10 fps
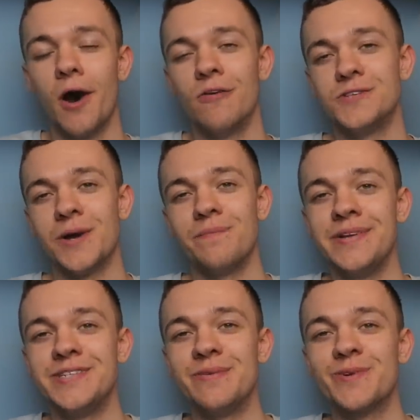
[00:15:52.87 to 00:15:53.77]
of
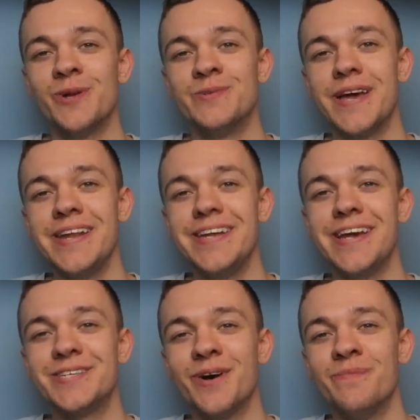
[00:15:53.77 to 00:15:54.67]
Championship clubs in
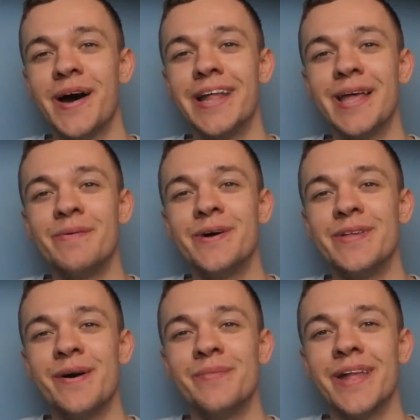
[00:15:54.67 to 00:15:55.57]
years gone by? Let me know
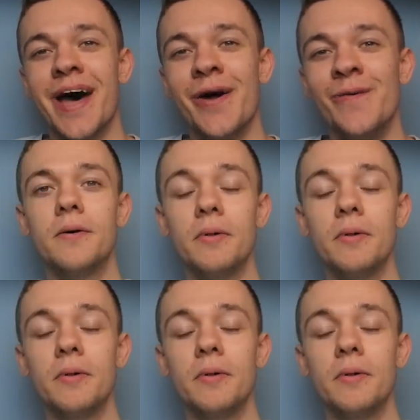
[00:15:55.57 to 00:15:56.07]
down below.